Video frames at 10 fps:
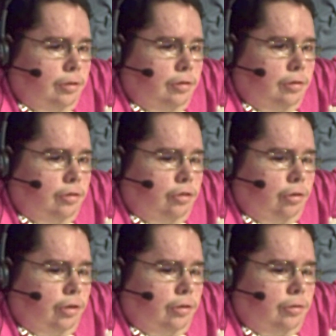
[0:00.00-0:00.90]

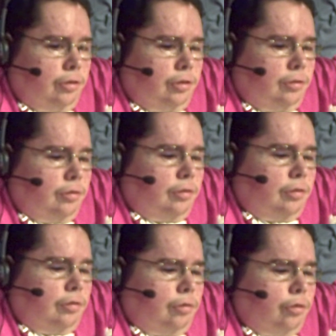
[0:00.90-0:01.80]
showing a
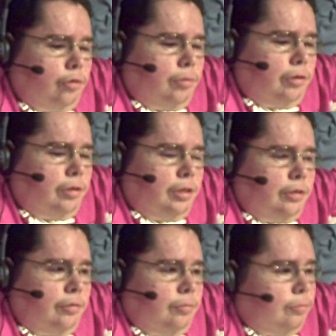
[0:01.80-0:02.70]
little humility
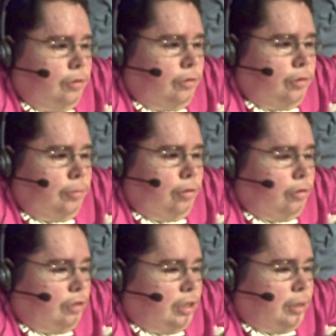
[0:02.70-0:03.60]
on the part of
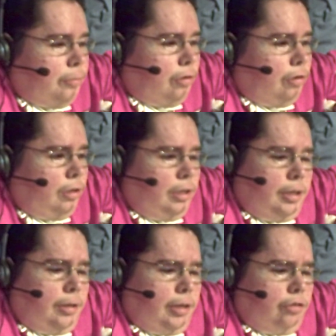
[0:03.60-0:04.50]
CM Punk.
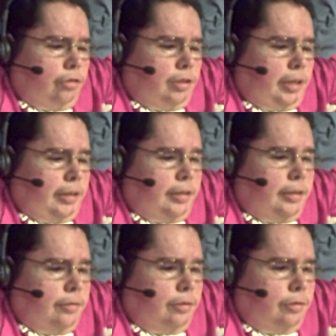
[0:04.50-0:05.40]
He actually tagged in
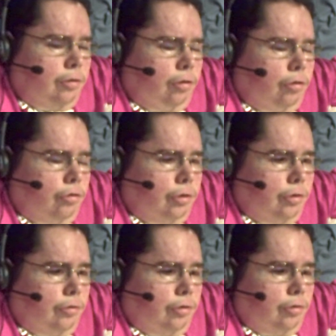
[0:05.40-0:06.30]

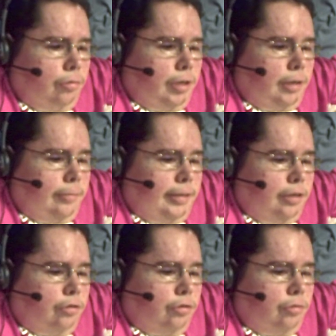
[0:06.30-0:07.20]
R-Truth, who had a
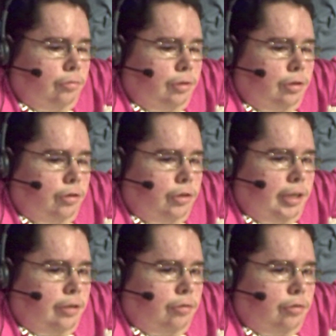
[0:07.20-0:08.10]
match with Curtis
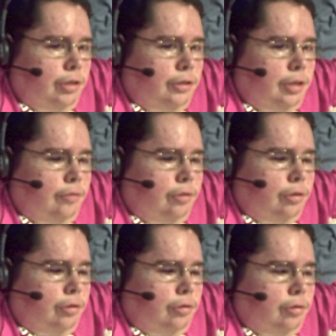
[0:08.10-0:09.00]
Axel last night for
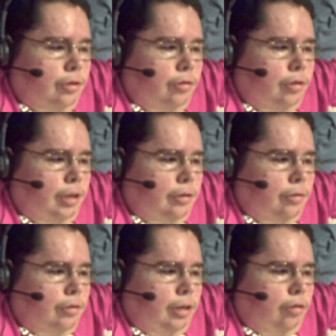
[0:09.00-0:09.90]
the Intercontinental
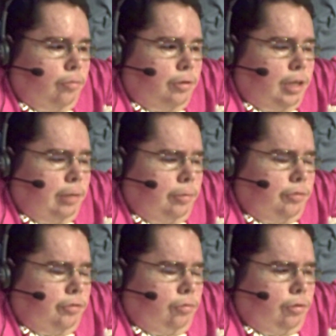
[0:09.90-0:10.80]
title, but came up
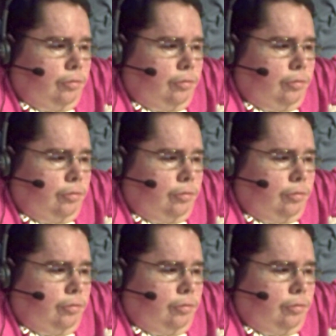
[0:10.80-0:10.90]
short.